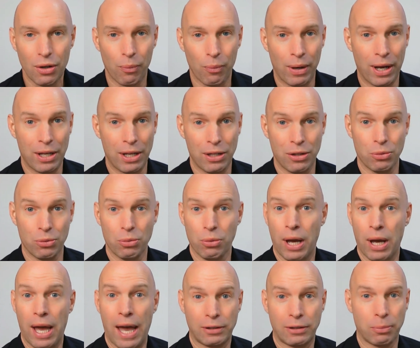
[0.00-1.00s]
where you
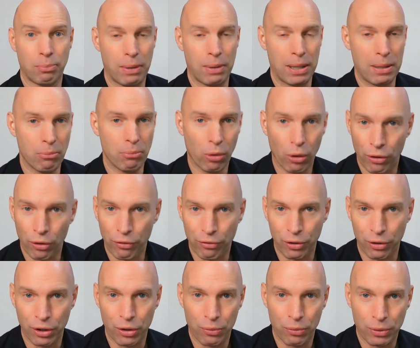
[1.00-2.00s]
had to pay more
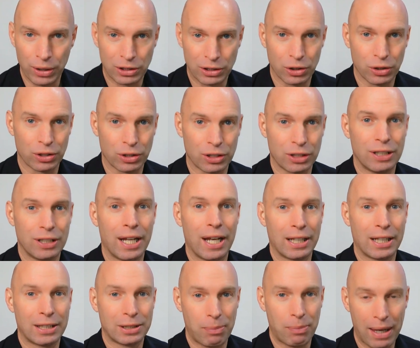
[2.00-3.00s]
for your resources than
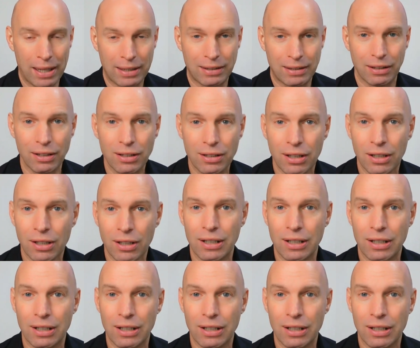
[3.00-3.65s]
expected.